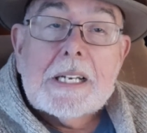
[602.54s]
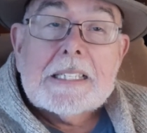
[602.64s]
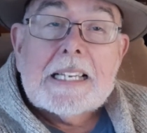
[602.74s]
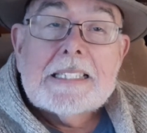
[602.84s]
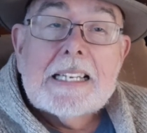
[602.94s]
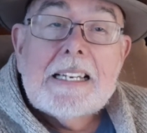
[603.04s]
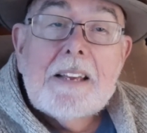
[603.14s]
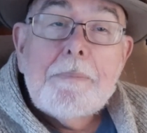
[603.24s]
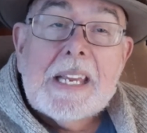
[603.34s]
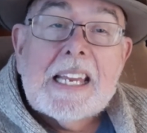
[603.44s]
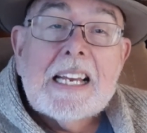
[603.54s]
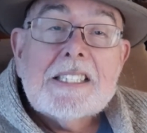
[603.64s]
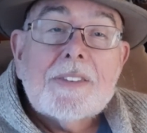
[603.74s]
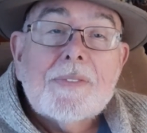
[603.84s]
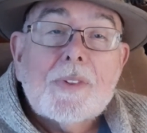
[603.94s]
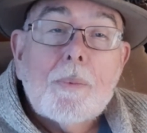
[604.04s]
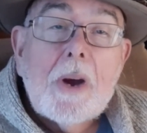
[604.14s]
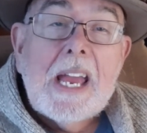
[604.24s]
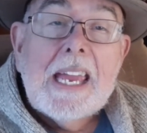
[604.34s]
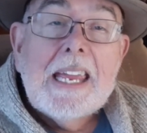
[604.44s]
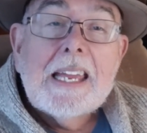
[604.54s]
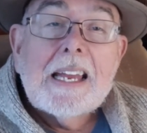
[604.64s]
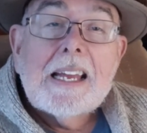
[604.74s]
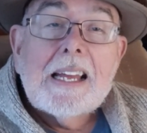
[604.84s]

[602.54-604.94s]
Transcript: as I said, because of the way